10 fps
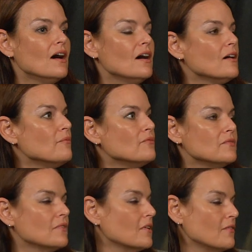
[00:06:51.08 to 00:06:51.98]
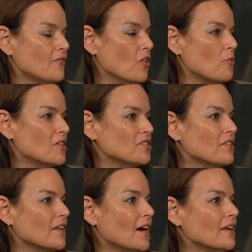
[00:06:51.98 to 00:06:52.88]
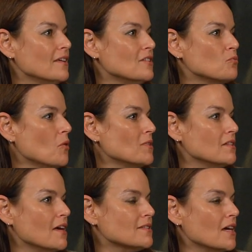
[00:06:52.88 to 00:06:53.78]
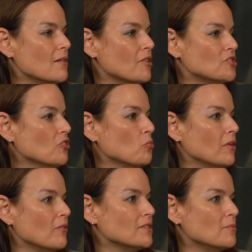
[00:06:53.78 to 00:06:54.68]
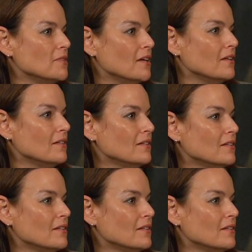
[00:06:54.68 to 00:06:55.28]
Follow-up question on that is, when was the last time our general plan was updated?